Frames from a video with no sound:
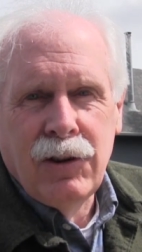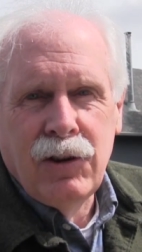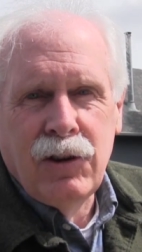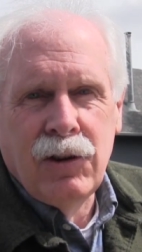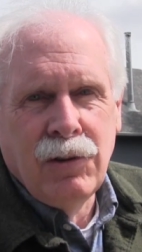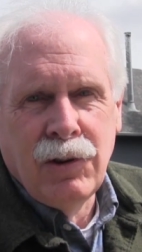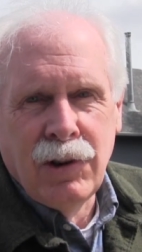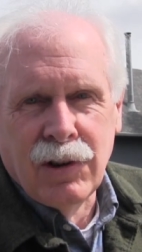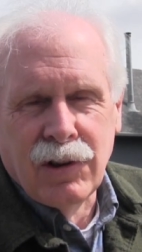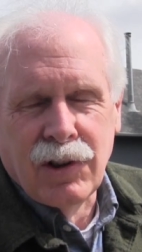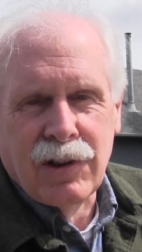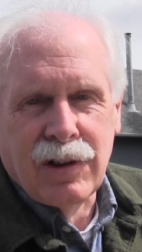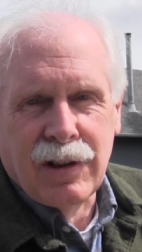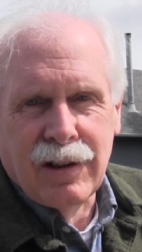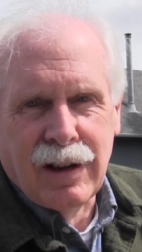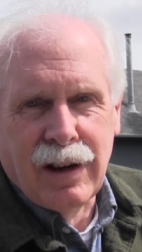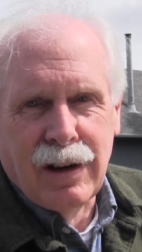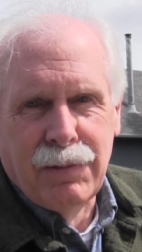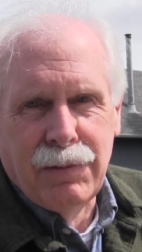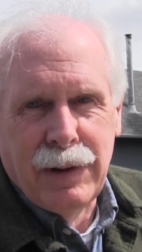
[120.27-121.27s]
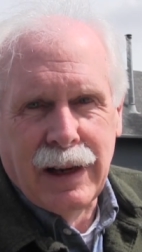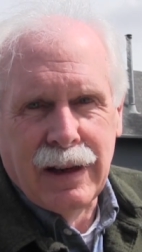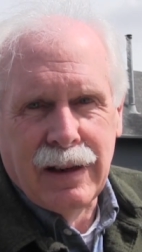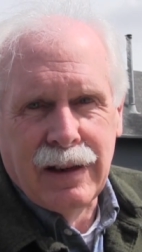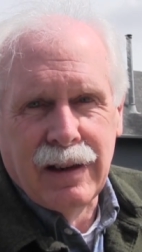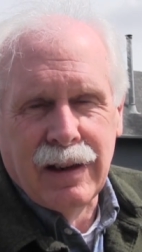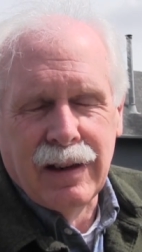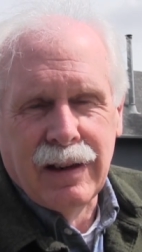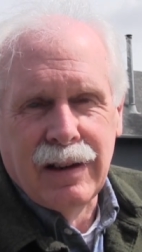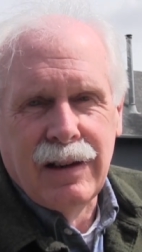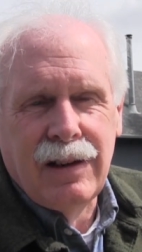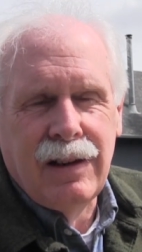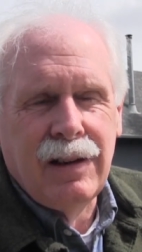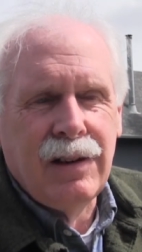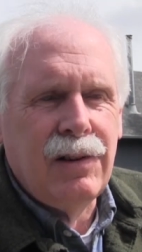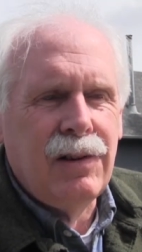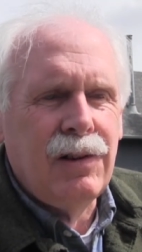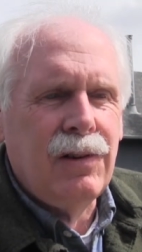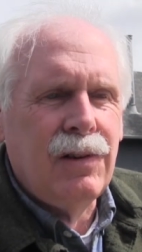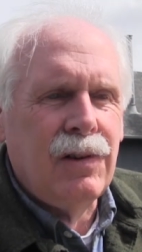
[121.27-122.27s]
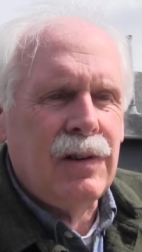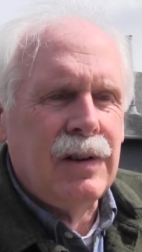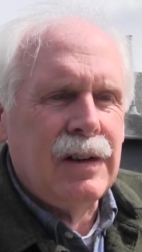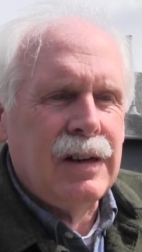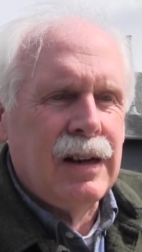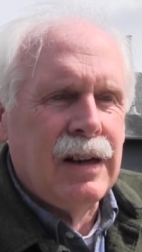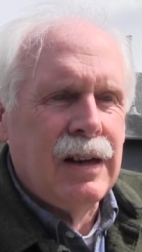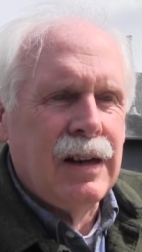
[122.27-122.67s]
tuners a little bit to